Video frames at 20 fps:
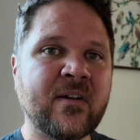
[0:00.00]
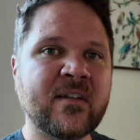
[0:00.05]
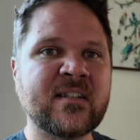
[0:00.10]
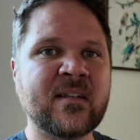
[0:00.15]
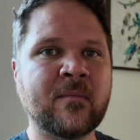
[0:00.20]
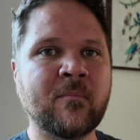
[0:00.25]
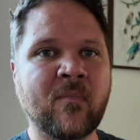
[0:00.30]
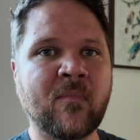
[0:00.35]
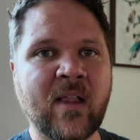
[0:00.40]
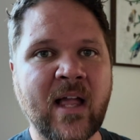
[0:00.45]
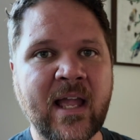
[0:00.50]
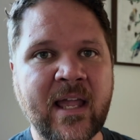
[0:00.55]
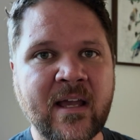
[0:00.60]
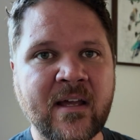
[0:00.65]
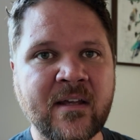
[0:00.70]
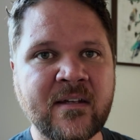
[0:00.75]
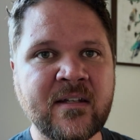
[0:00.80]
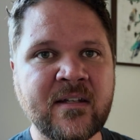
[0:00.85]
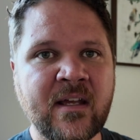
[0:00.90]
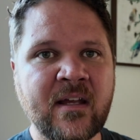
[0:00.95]
and some
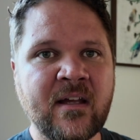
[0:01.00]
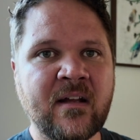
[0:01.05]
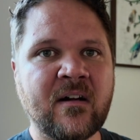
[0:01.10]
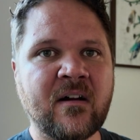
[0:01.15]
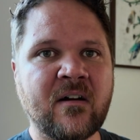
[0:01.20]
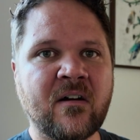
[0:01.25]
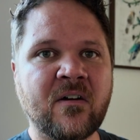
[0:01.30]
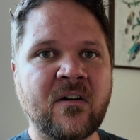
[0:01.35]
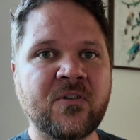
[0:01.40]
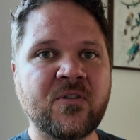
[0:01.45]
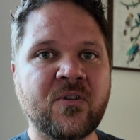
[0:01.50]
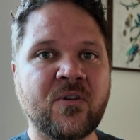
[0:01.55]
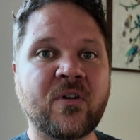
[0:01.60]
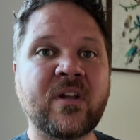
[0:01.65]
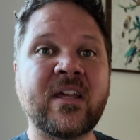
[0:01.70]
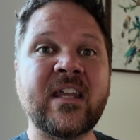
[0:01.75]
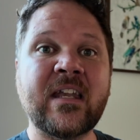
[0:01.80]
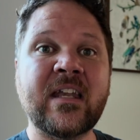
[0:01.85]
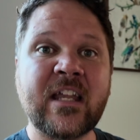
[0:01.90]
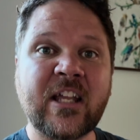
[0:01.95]
land under
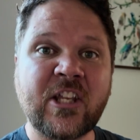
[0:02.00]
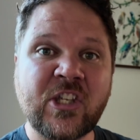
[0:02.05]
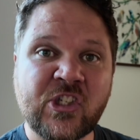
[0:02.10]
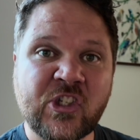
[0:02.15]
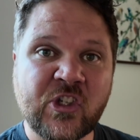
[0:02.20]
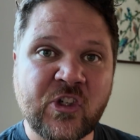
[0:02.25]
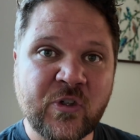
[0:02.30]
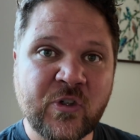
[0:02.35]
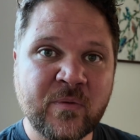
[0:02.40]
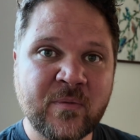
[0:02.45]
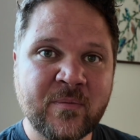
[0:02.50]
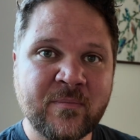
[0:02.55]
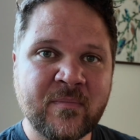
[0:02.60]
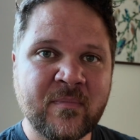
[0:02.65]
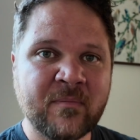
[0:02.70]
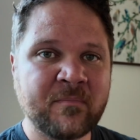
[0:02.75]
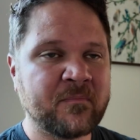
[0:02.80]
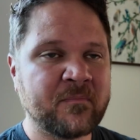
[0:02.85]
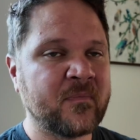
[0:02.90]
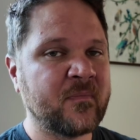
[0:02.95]
Kinixu.
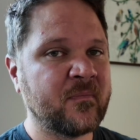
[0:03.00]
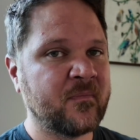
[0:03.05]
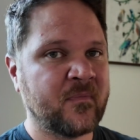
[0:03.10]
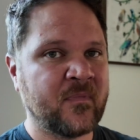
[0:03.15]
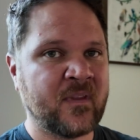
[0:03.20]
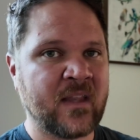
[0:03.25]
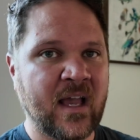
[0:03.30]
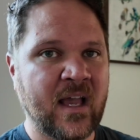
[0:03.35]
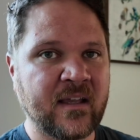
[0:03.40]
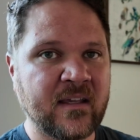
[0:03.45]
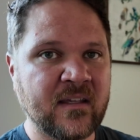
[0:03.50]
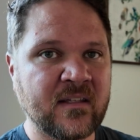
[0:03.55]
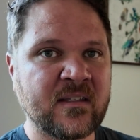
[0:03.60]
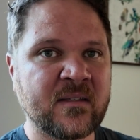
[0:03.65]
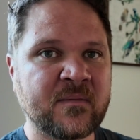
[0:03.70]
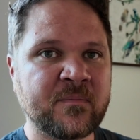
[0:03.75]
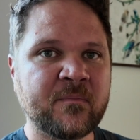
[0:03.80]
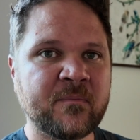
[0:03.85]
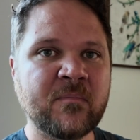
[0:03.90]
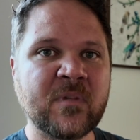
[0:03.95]
That
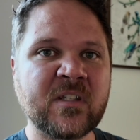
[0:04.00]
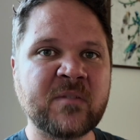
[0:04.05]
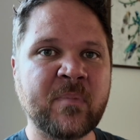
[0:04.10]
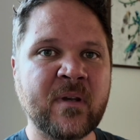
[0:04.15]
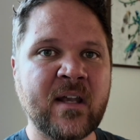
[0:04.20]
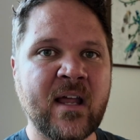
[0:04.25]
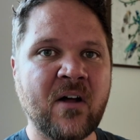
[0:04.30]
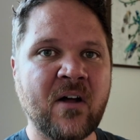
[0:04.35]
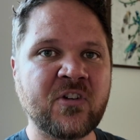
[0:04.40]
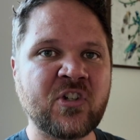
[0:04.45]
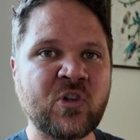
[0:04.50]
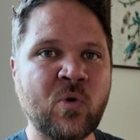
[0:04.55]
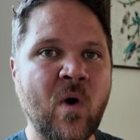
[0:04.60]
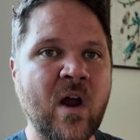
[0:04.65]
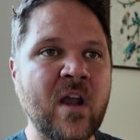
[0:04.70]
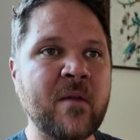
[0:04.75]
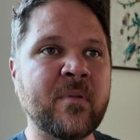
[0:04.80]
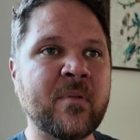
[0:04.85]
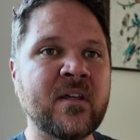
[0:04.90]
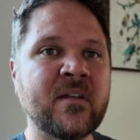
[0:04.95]
gets mispronounced
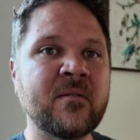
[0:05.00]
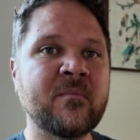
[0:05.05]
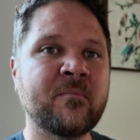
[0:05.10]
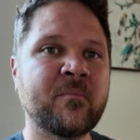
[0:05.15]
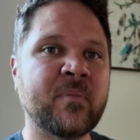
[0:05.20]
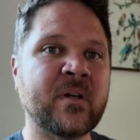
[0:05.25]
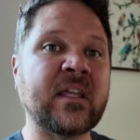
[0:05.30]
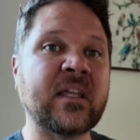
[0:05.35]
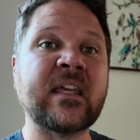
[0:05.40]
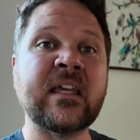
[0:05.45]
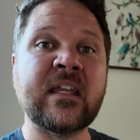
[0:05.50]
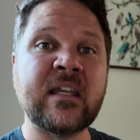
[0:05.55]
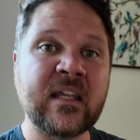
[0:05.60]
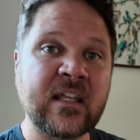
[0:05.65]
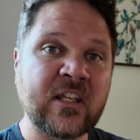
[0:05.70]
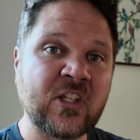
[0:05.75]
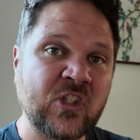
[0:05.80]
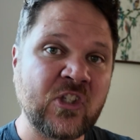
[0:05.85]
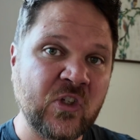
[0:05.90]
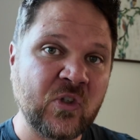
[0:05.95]
quite a bit, but
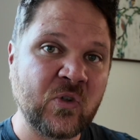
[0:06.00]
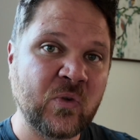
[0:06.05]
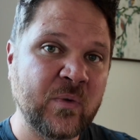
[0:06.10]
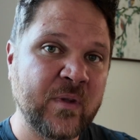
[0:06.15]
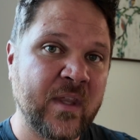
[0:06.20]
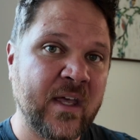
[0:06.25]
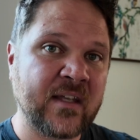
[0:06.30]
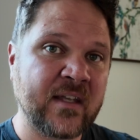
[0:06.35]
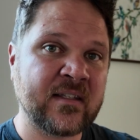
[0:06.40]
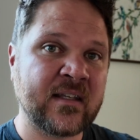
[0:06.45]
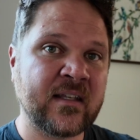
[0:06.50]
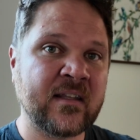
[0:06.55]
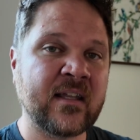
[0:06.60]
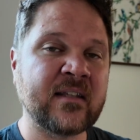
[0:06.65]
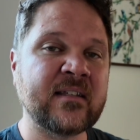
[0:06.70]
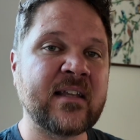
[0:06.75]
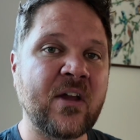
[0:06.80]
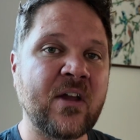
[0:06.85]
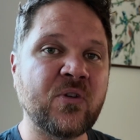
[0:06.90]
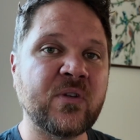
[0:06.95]
Kinixu,
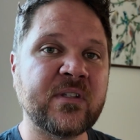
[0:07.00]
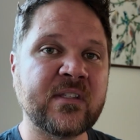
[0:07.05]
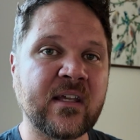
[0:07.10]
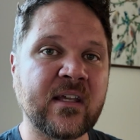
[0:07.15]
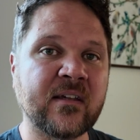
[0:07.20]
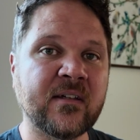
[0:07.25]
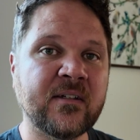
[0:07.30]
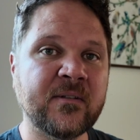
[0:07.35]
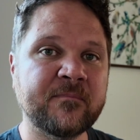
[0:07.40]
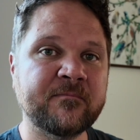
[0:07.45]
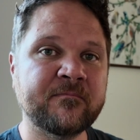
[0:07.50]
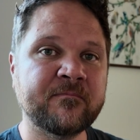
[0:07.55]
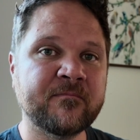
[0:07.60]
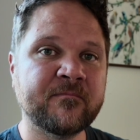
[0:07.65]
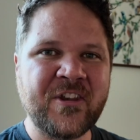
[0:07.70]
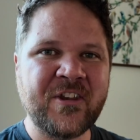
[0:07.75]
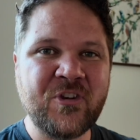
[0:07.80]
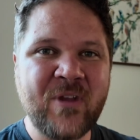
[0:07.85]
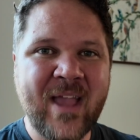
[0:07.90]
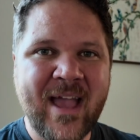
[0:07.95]
that's how you say it.
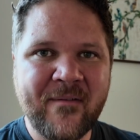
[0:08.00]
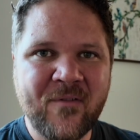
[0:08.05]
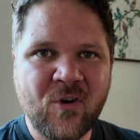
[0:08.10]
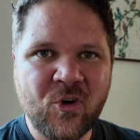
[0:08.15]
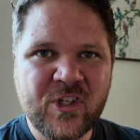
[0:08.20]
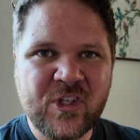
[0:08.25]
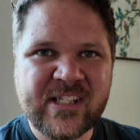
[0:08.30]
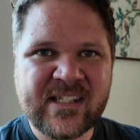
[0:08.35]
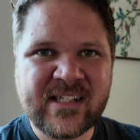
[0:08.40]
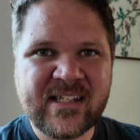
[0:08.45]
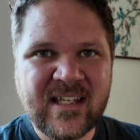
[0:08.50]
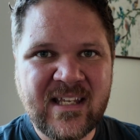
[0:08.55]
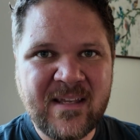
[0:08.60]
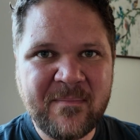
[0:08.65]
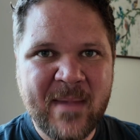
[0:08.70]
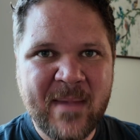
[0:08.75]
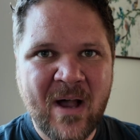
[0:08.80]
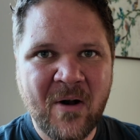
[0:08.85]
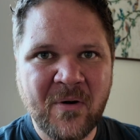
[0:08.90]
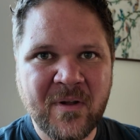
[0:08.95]
Then you have our ski
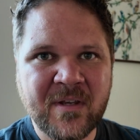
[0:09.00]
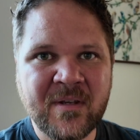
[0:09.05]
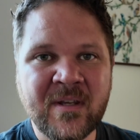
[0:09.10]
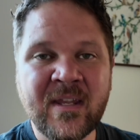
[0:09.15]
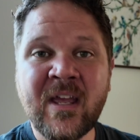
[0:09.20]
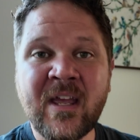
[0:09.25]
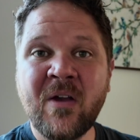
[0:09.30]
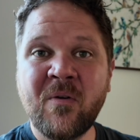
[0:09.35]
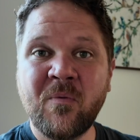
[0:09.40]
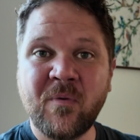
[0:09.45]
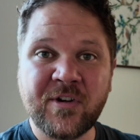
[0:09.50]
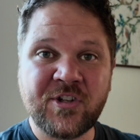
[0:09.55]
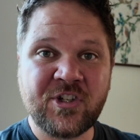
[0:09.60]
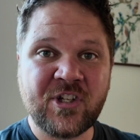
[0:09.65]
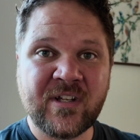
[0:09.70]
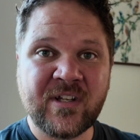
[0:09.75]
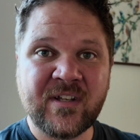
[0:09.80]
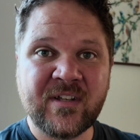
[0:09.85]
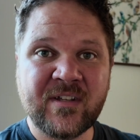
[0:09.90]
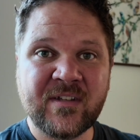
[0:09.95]
mountain, which
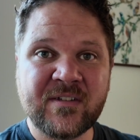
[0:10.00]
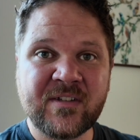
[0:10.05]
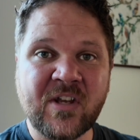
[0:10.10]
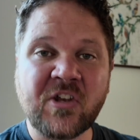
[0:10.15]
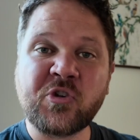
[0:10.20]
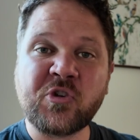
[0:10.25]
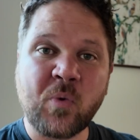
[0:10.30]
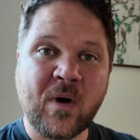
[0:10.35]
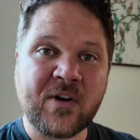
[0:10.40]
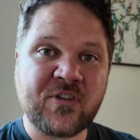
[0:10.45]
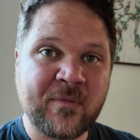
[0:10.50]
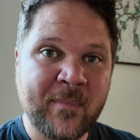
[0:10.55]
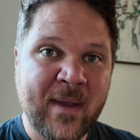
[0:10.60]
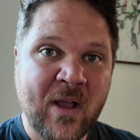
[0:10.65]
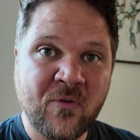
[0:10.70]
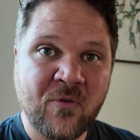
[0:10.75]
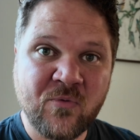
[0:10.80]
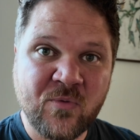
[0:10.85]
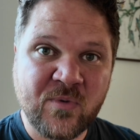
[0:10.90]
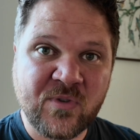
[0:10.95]
is Schweitzer
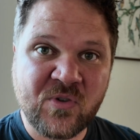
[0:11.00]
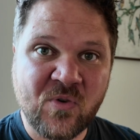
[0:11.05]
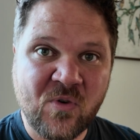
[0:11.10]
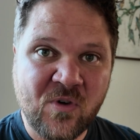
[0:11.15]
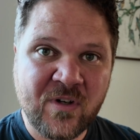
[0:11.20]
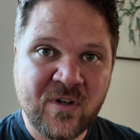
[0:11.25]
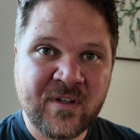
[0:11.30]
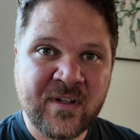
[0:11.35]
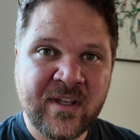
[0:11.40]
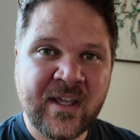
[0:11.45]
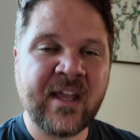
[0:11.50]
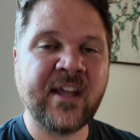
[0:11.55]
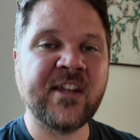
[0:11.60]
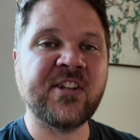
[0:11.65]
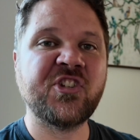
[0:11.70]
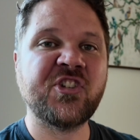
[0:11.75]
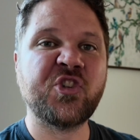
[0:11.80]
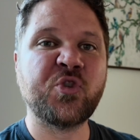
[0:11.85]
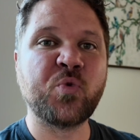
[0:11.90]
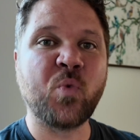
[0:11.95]
Mountain Resort.
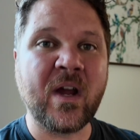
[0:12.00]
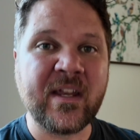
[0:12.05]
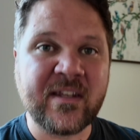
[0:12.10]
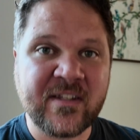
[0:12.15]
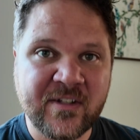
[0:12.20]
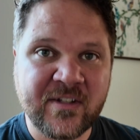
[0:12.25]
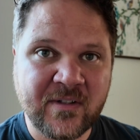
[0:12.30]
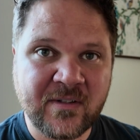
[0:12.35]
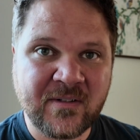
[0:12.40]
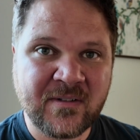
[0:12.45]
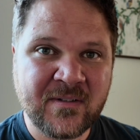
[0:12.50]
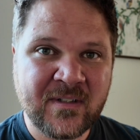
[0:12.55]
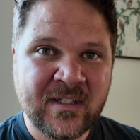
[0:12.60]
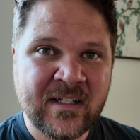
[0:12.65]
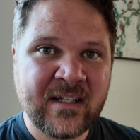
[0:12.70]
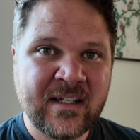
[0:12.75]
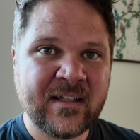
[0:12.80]
It's Schweitzer.